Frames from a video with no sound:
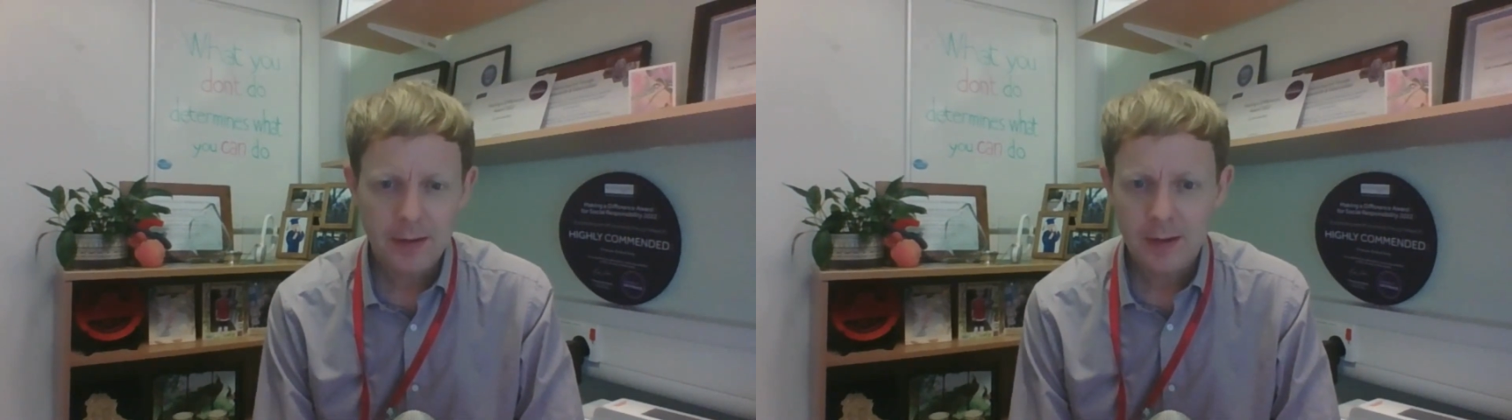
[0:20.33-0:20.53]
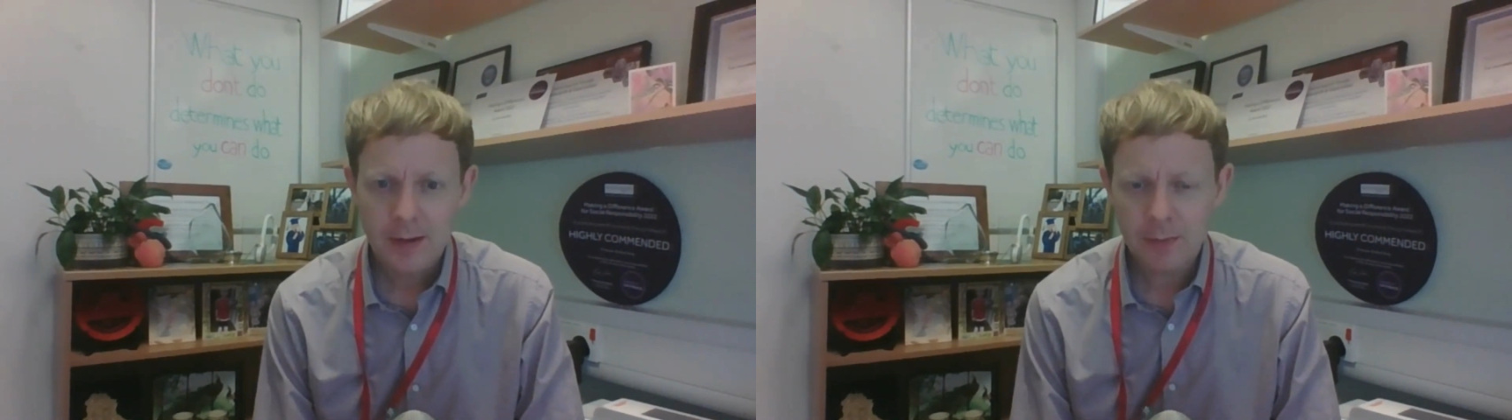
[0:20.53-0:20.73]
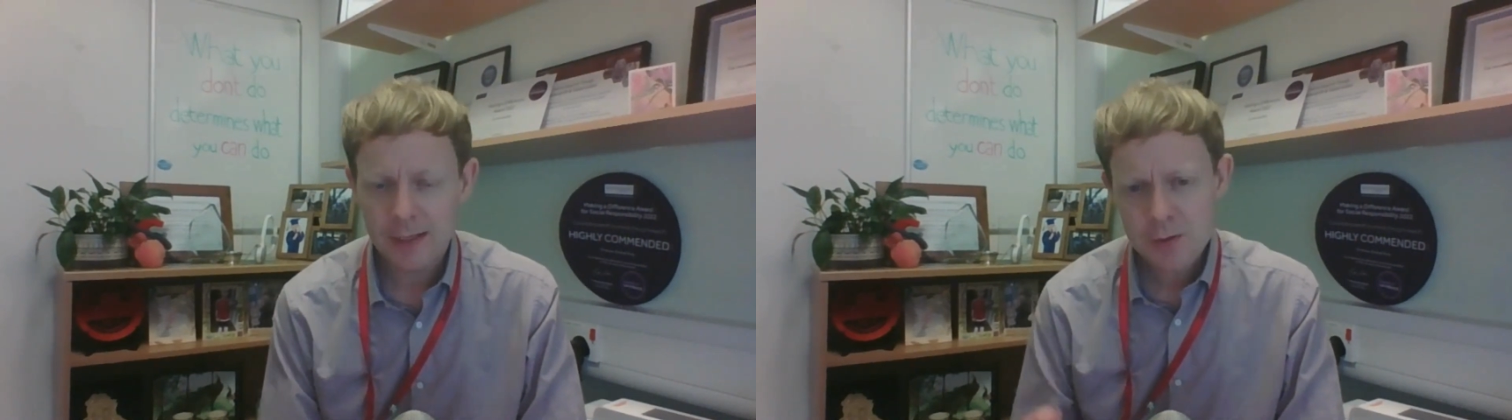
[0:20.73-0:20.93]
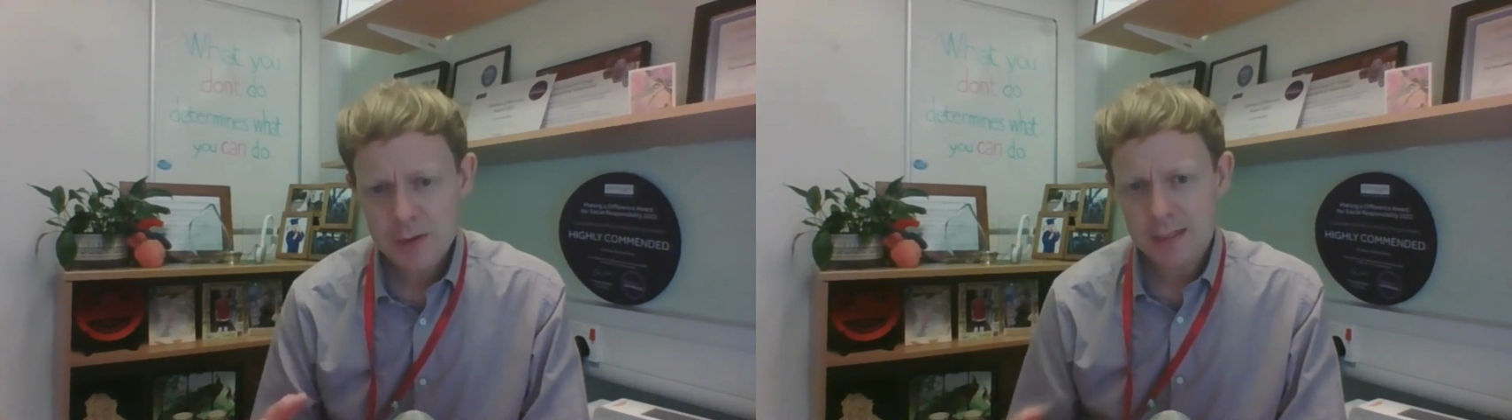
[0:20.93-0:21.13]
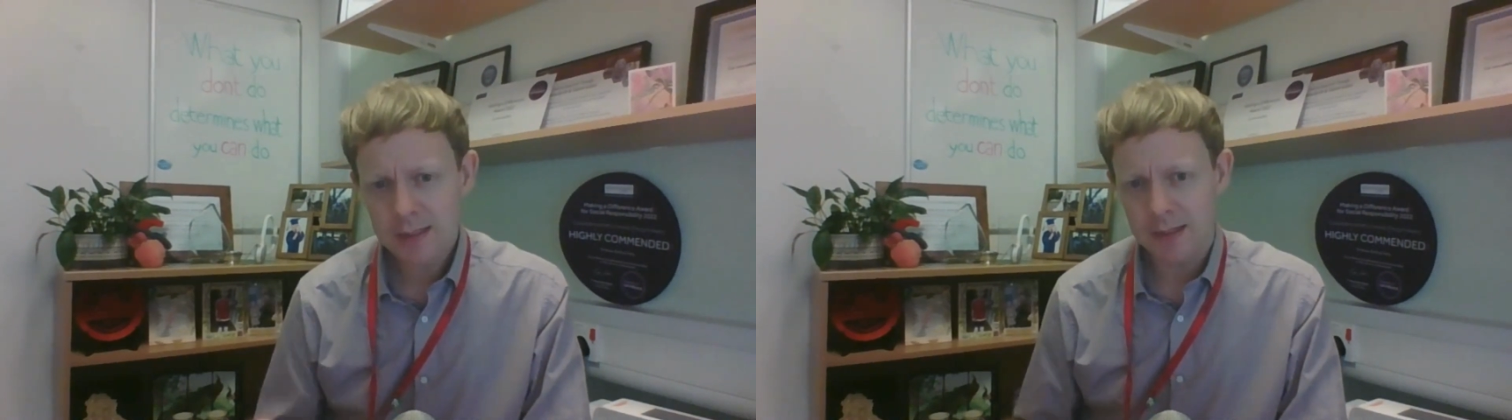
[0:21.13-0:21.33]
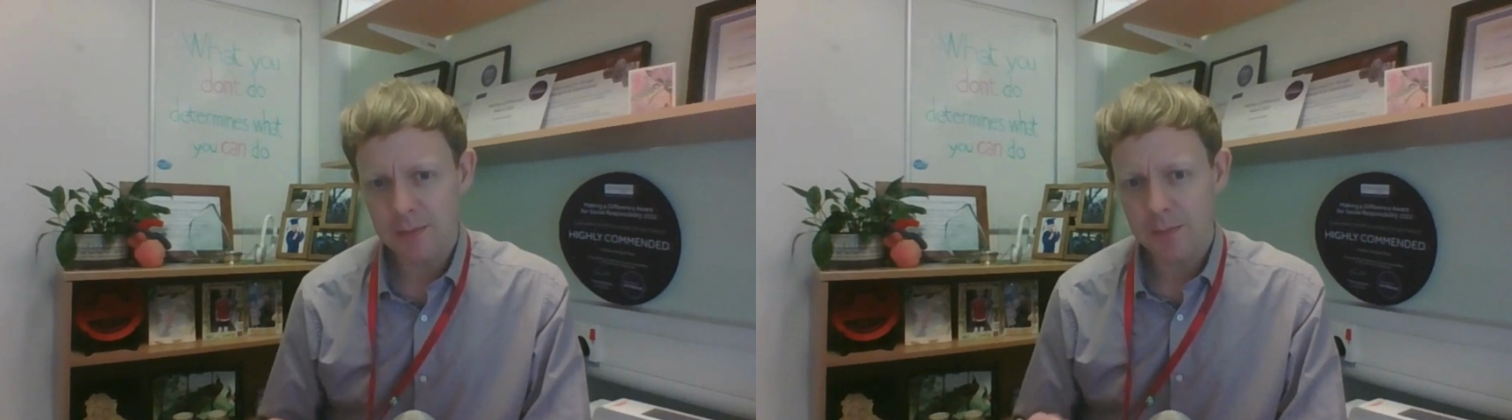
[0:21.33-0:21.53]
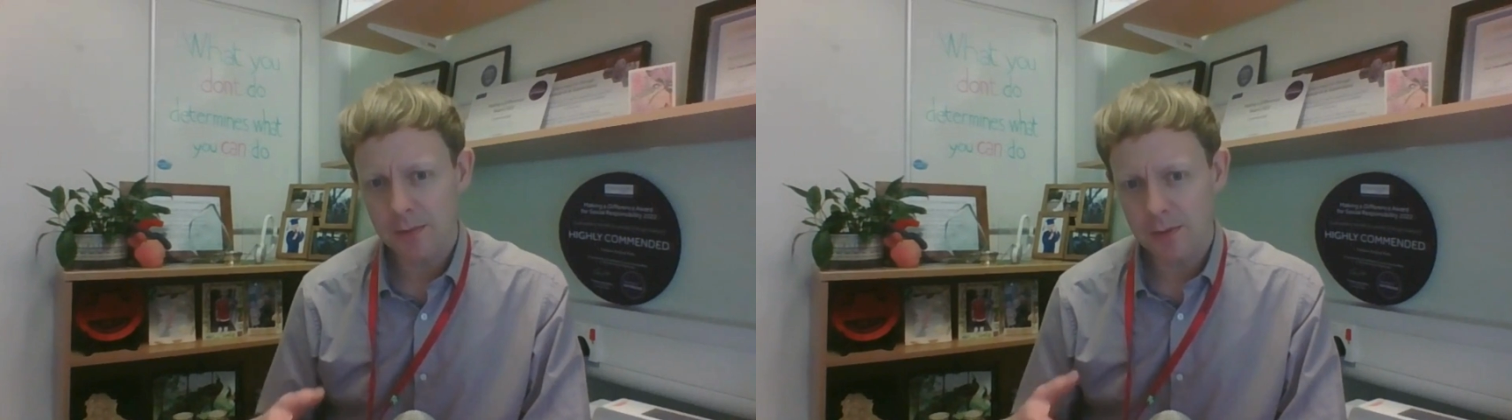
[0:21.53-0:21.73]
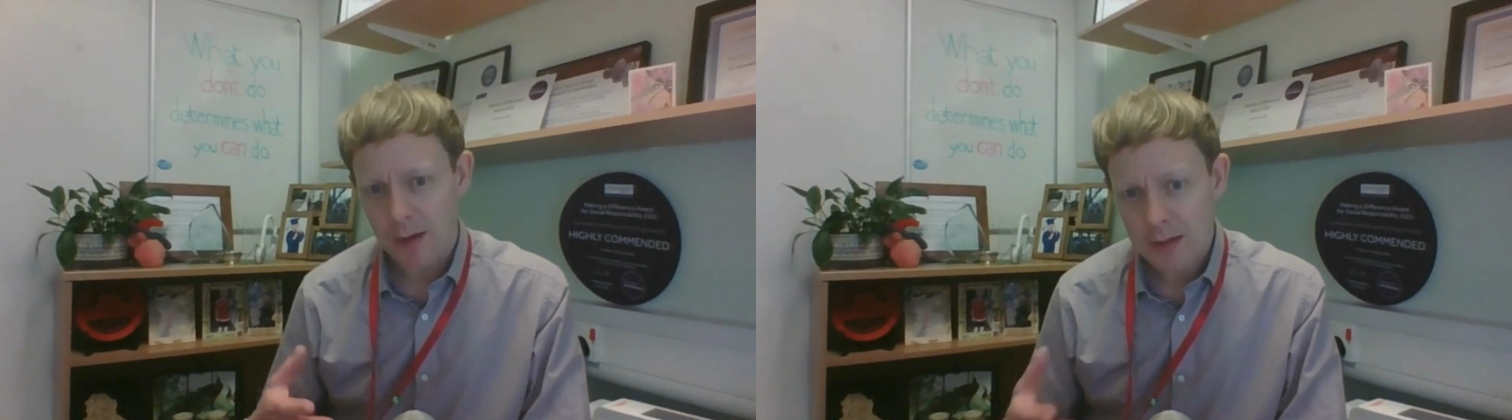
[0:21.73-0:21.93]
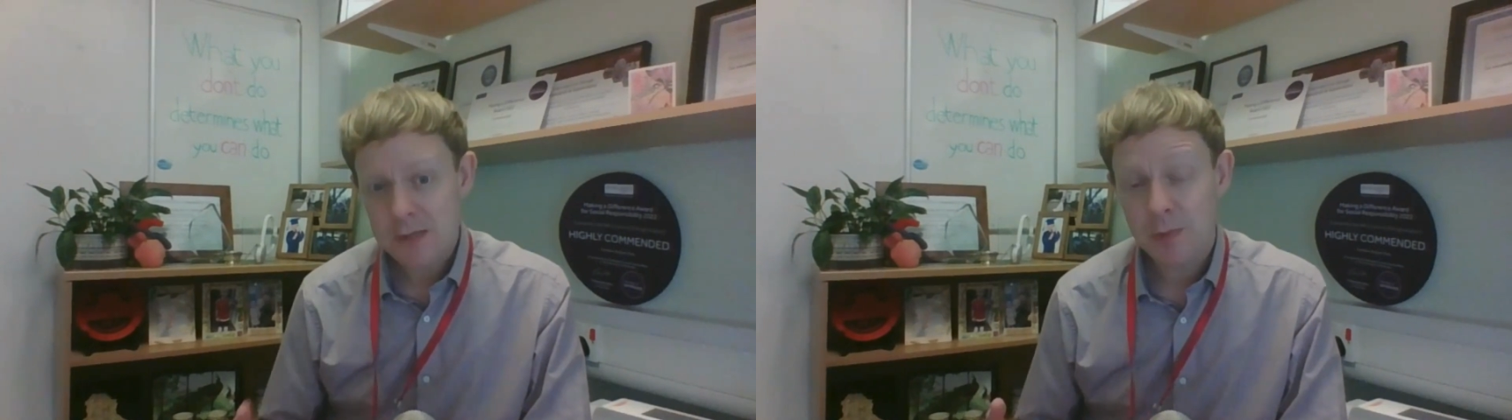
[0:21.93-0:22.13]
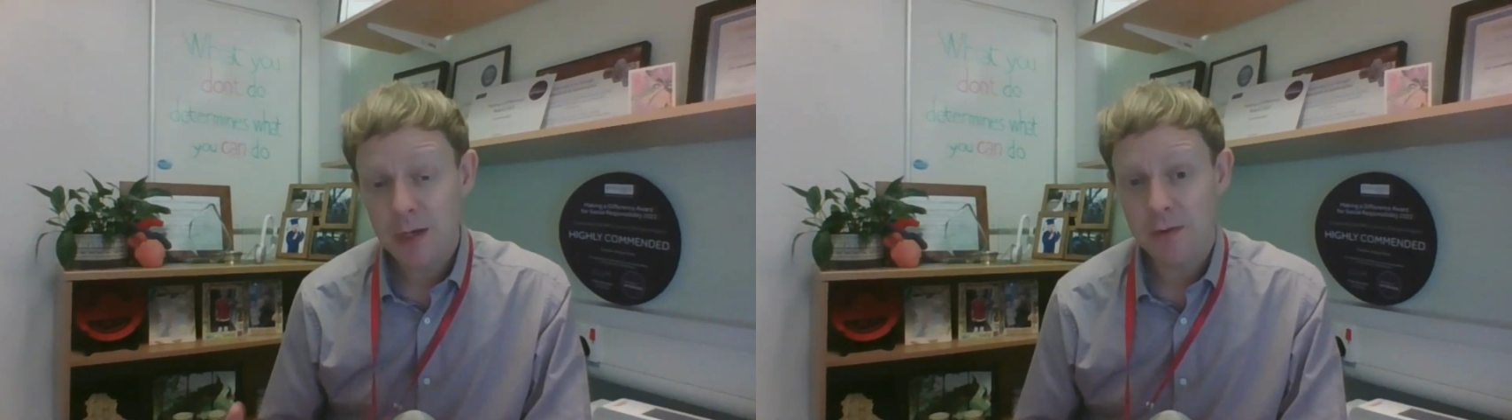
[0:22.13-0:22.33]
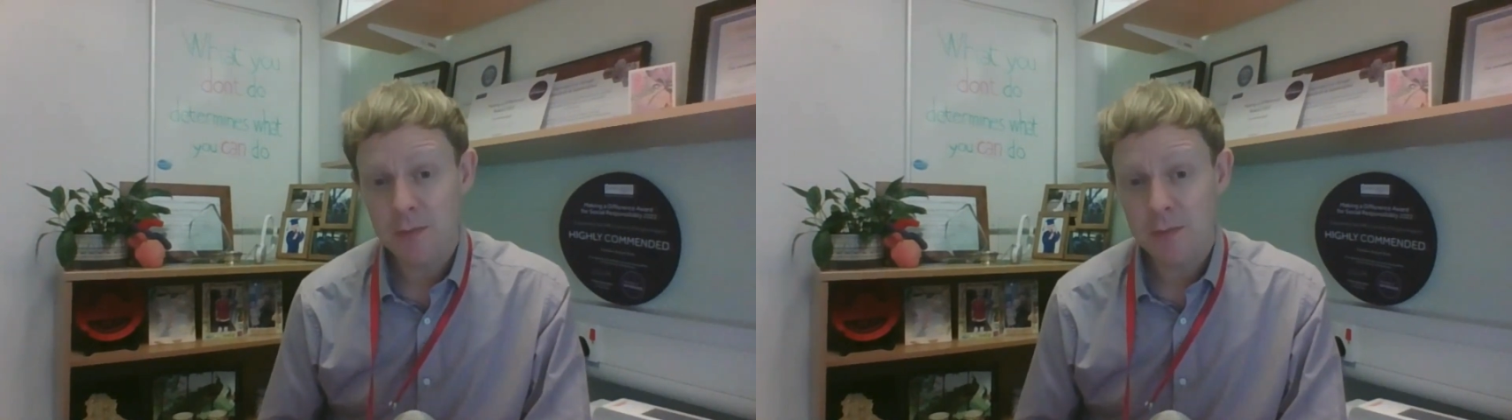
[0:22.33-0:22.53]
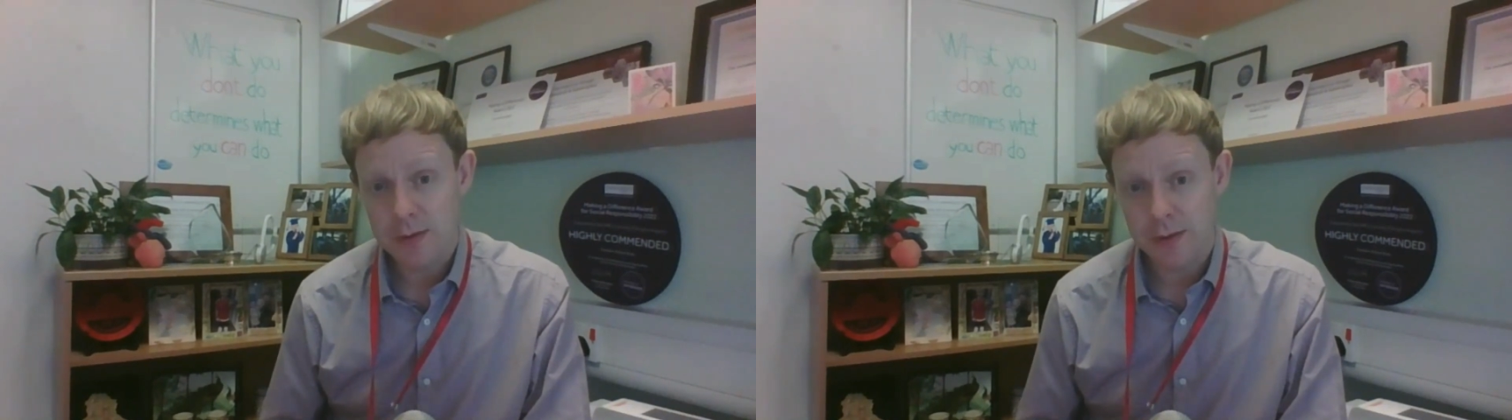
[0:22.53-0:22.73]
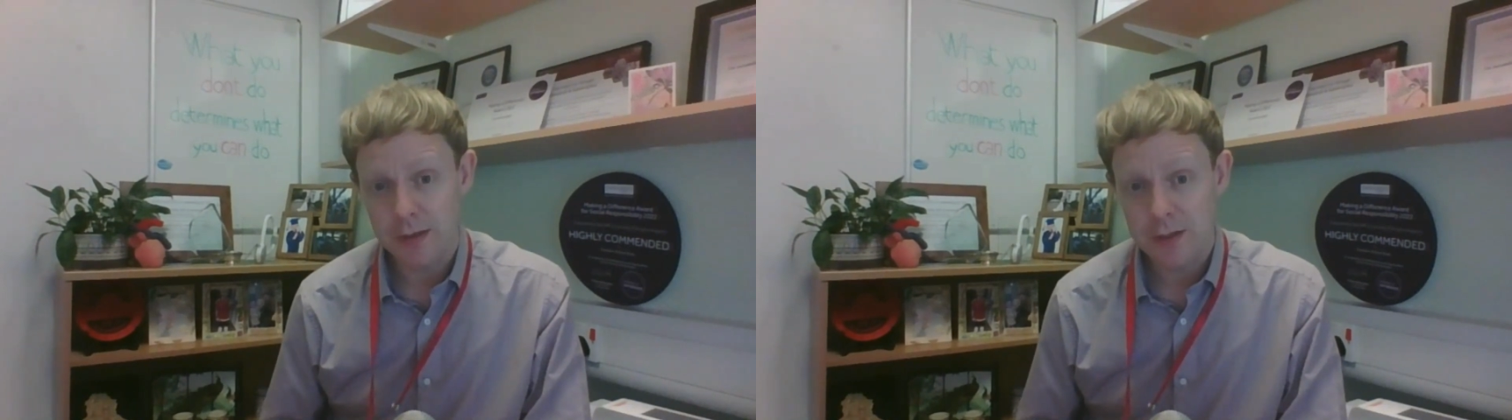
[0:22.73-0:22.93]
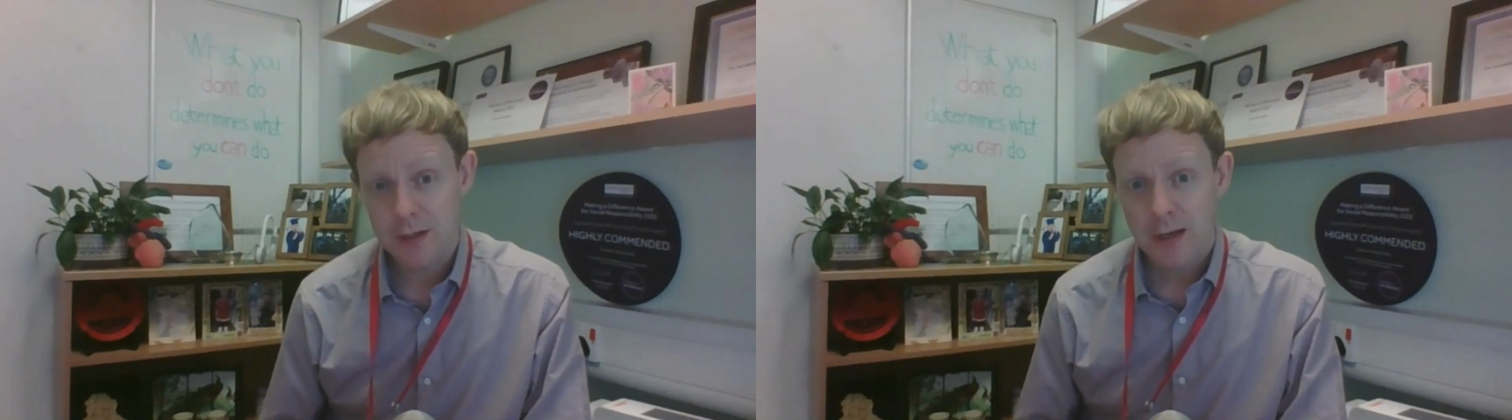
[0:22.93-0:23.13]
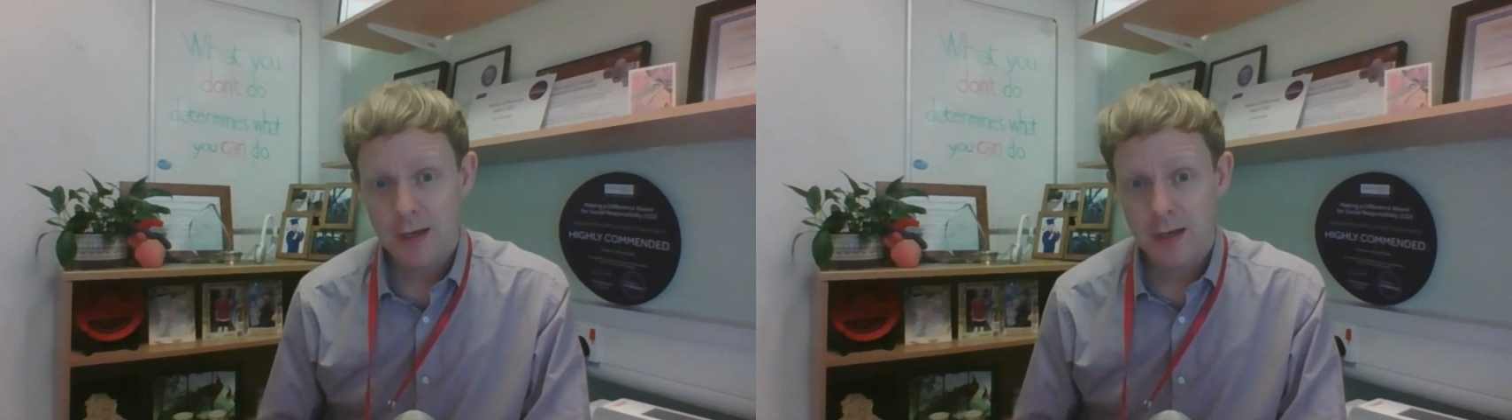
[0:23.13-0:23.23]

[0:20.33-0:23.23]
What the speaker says: Well, interestingly, lots of previous research